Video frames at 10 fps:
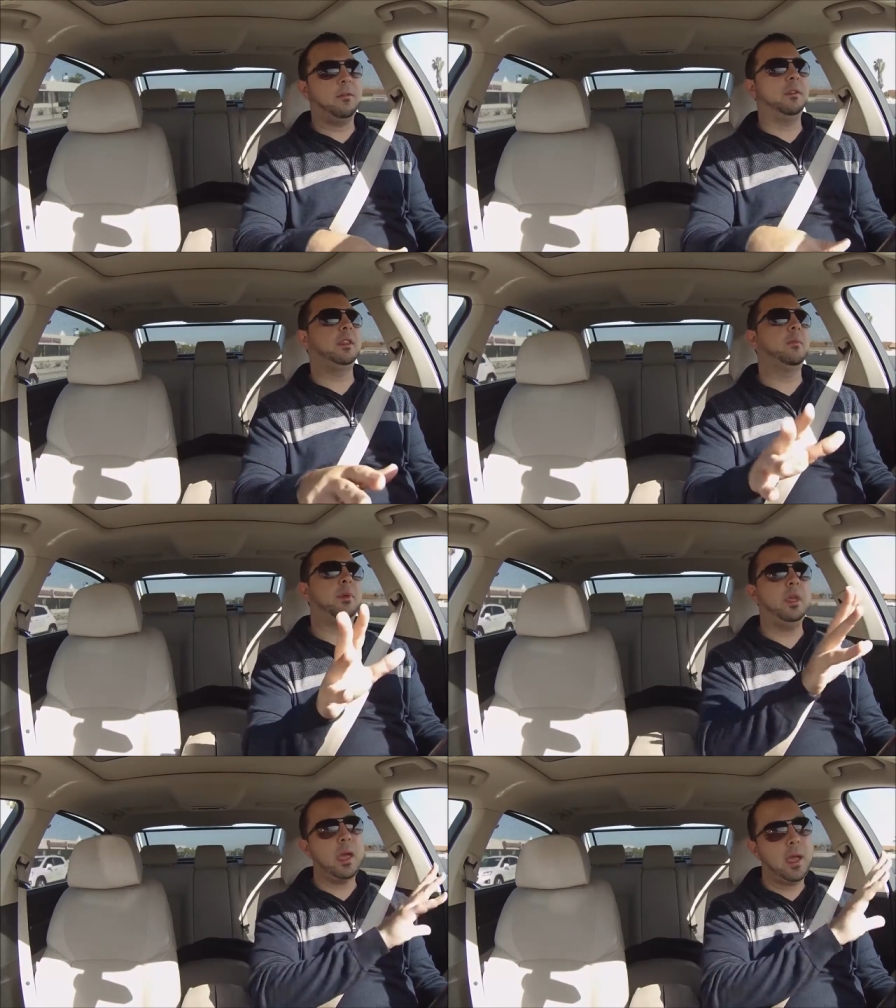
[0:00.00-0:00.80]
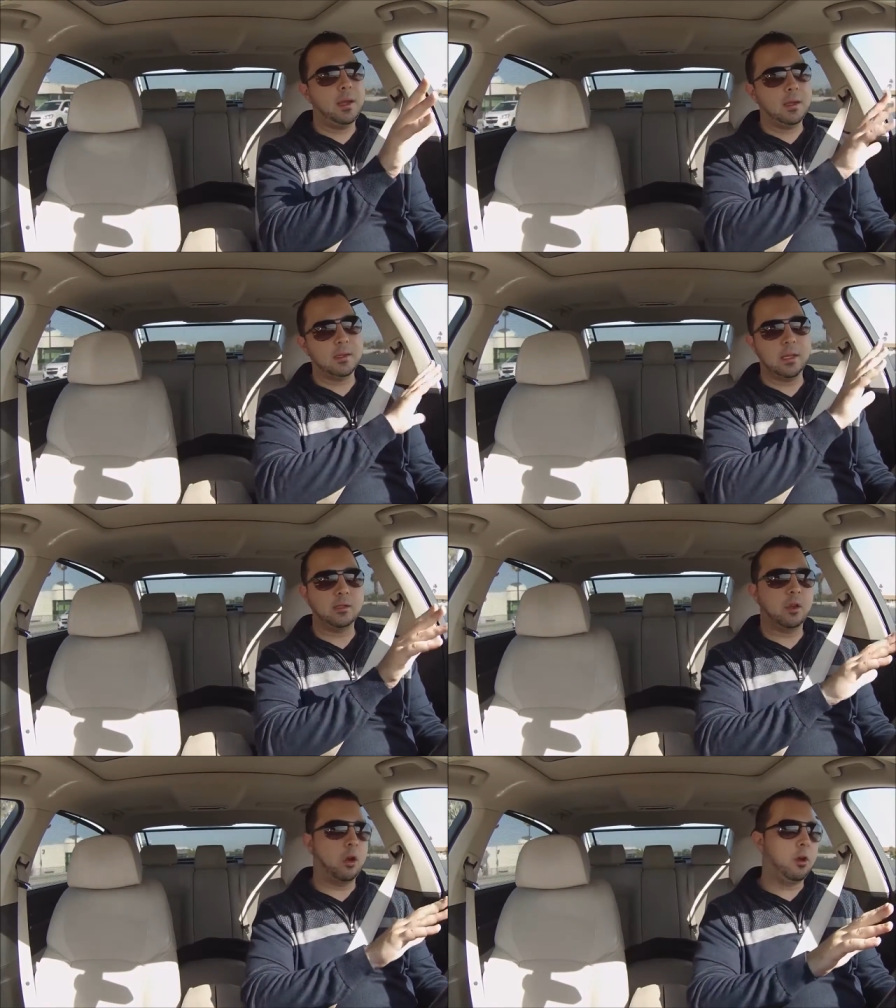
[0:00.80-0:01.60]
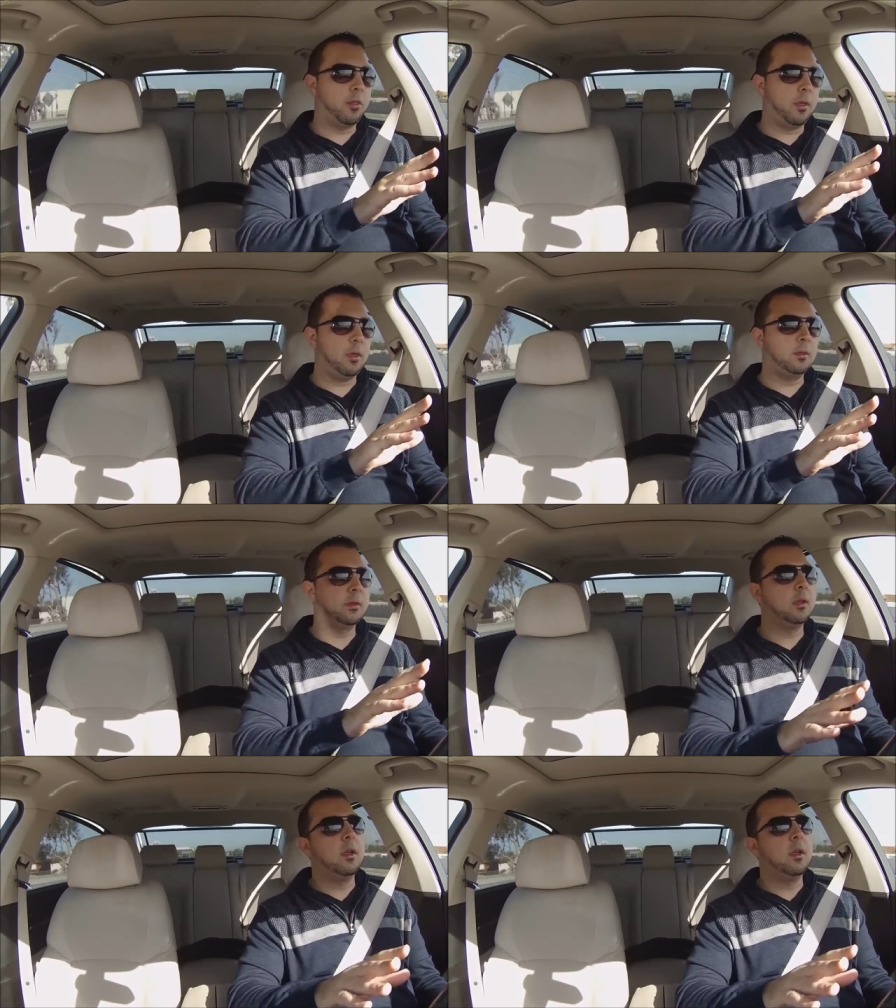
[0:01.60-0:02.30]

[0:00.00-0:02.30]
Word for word: Then the PI does his or her things,